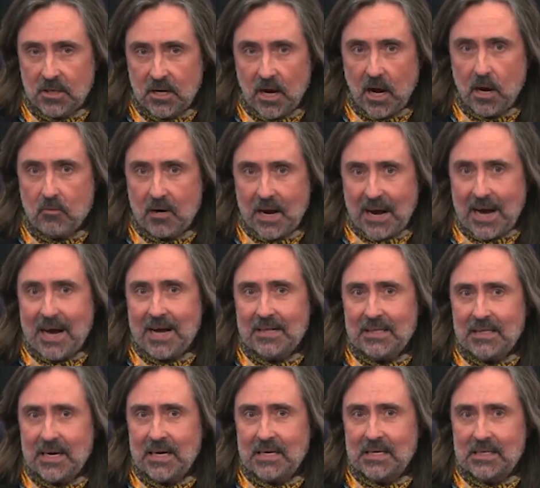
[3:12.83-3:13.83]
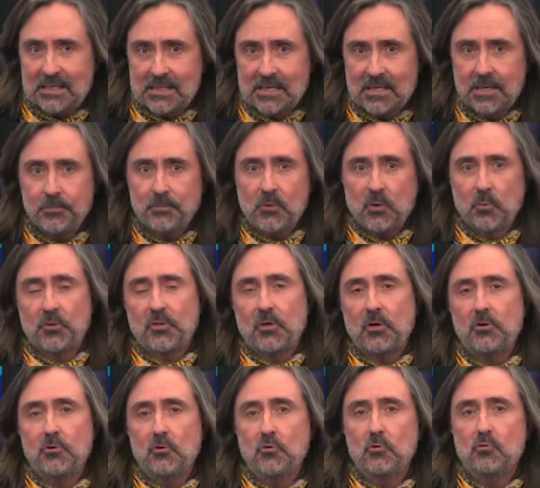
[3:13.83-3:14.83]
our allies,
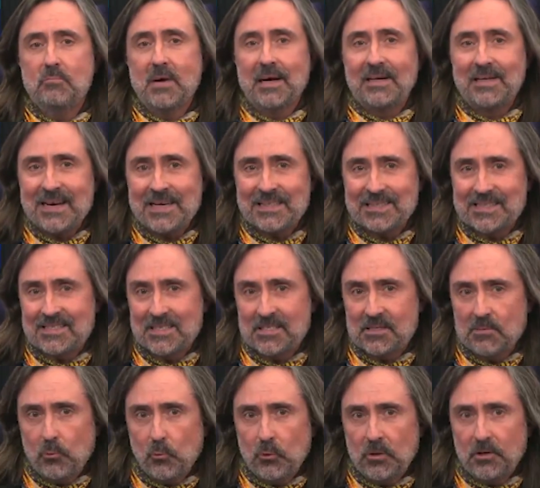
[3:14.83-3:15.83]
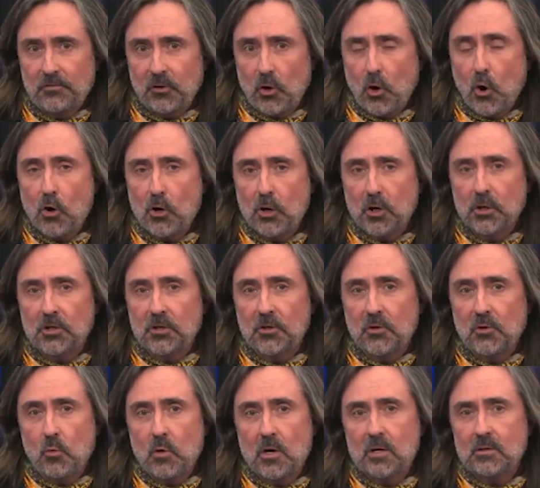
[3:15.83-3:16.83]
without whom Nazism would have conquered
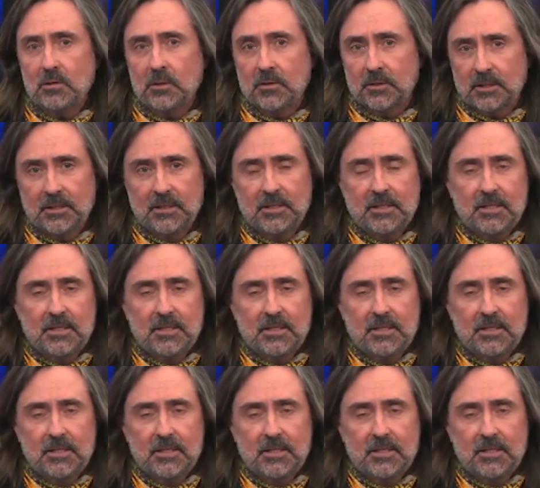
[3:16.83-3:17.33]
the world.